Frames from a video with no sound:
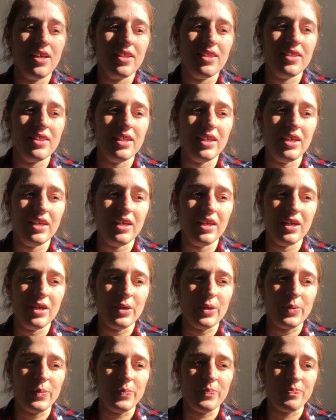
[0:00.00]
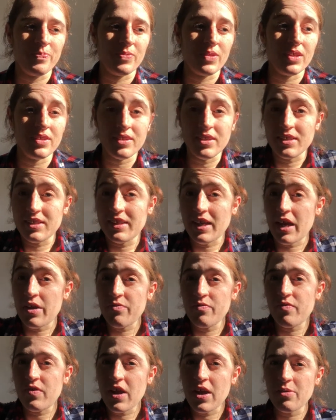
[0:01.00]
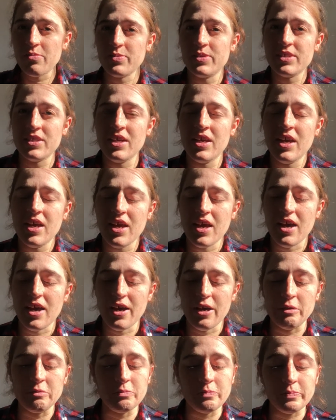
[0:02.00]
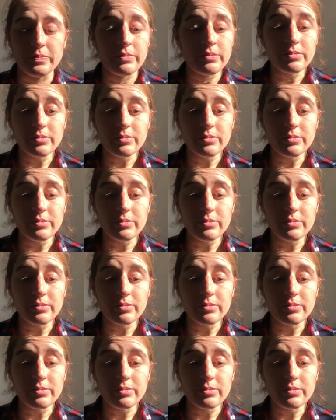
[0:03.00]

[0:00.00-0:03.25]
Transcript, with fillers: the um, the time frames um,